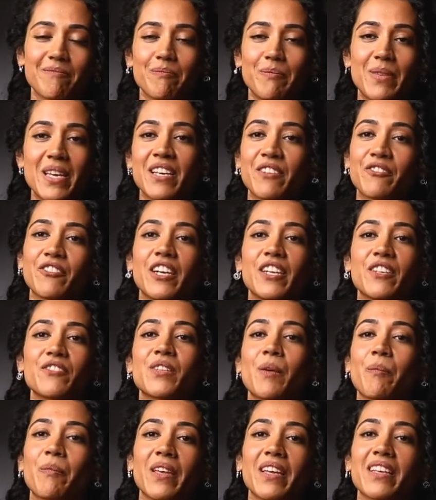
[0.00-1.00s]
Being afraid of
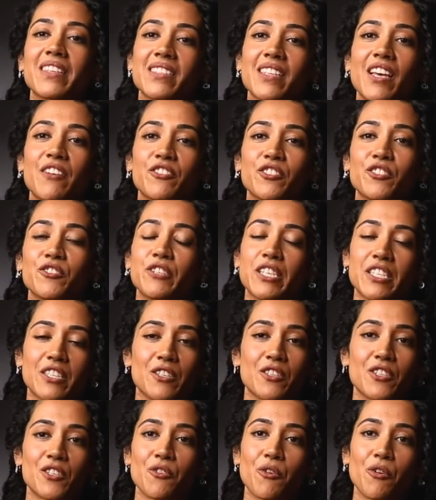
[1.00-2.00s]
something is never a
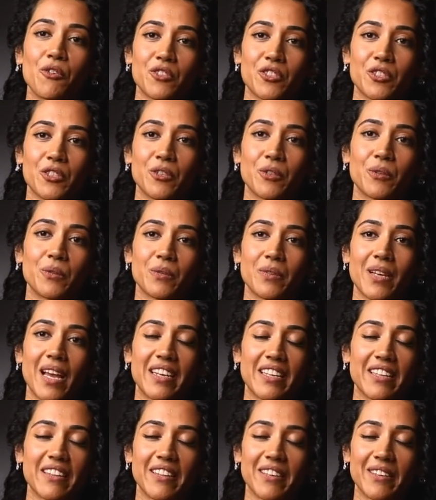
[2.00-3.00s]
reason to not do
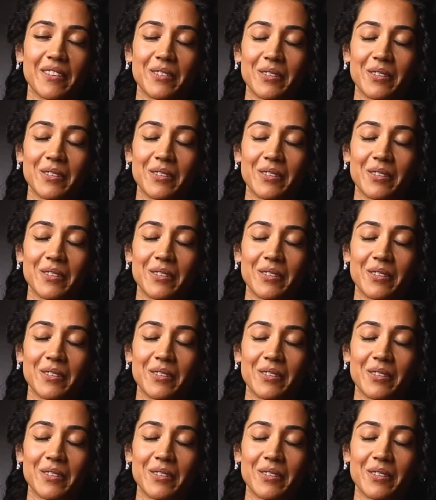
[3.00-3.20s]
anything.